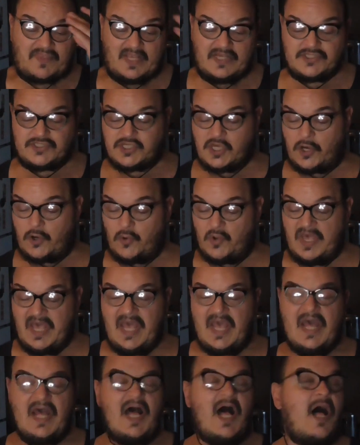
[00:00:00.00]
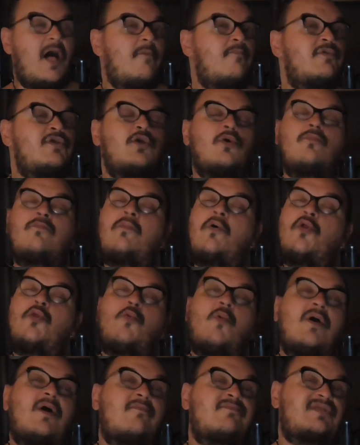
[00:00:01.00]
So um, you're more
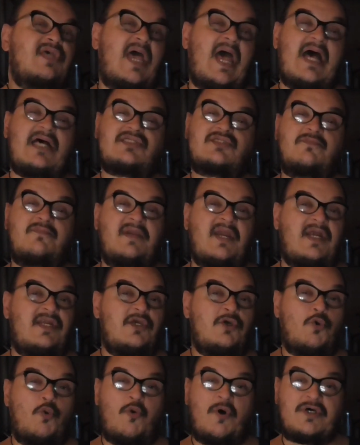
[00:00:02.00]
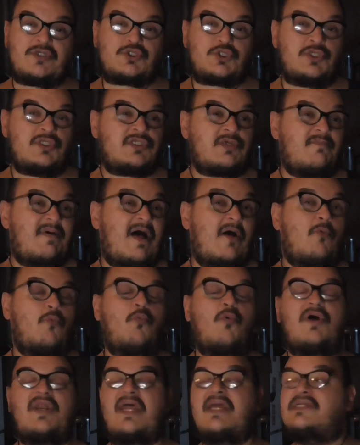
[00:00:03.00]
than welcome to ask me any questions about
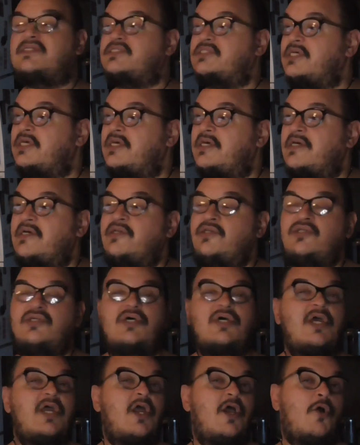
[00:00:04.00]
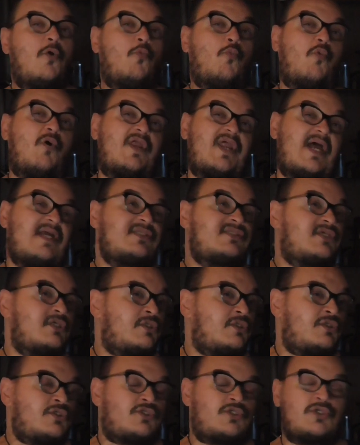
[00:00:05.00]
what I did, what I
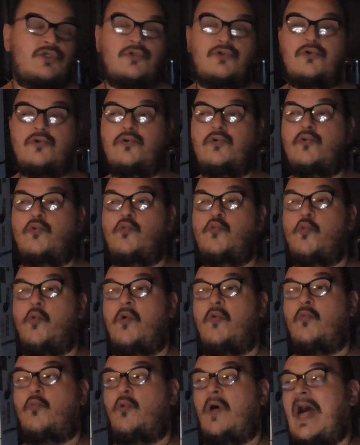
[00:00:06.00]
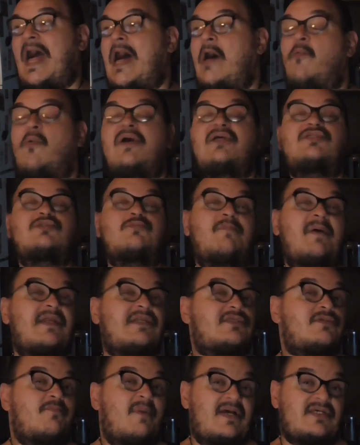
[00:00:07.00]
didn't do, how I
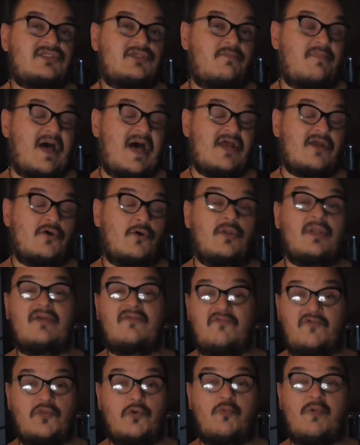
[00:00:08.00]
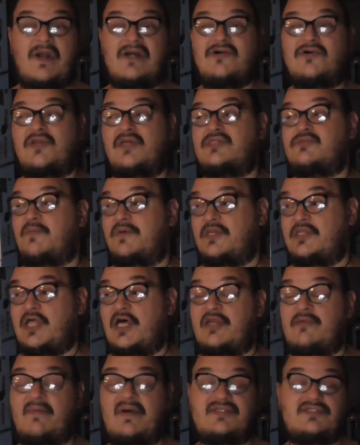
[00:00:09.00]
spent my sabbatical. And for the record, I spent a
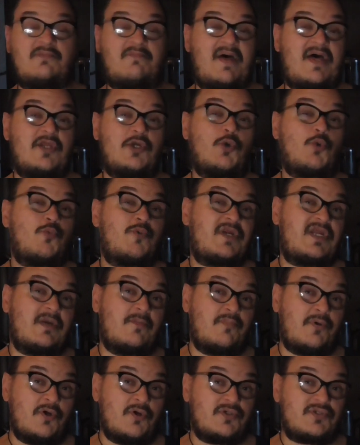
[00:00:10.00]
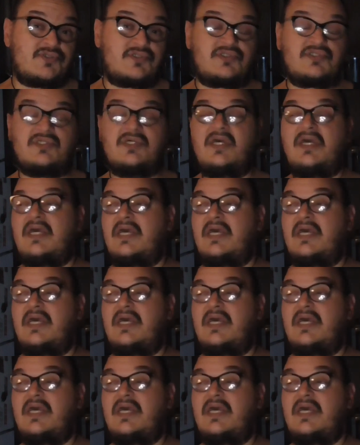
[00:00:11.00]
lot of my sabbatical reading books,